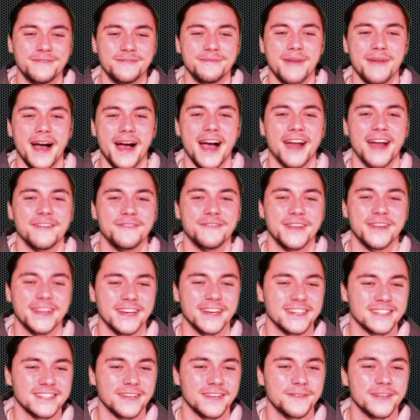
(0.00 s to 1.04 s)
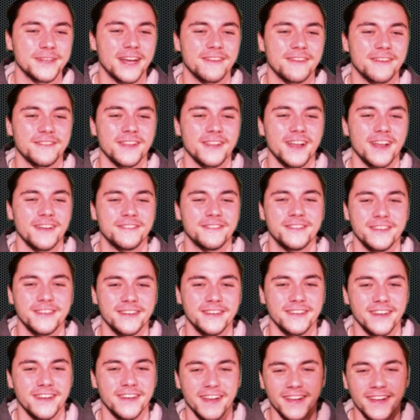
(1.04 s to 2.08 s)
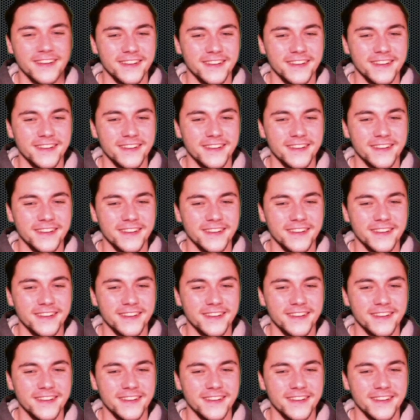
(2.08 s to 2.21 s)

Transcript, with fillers: mad because I would have loved to